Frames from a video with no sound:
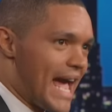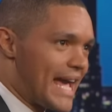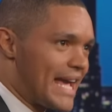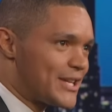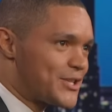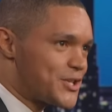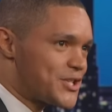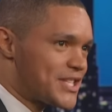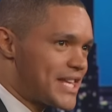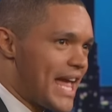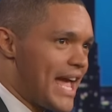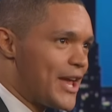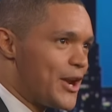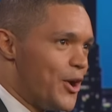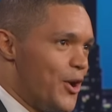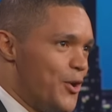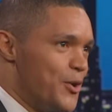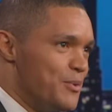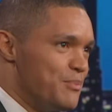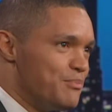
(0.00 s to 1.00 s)
I get to stay at
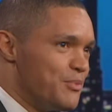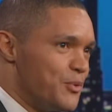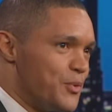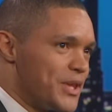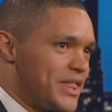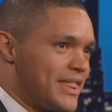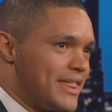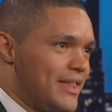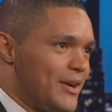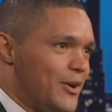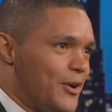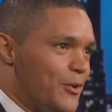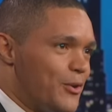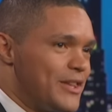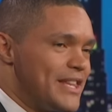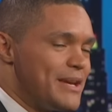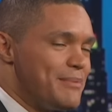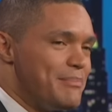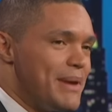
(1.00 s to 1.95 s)
home with all the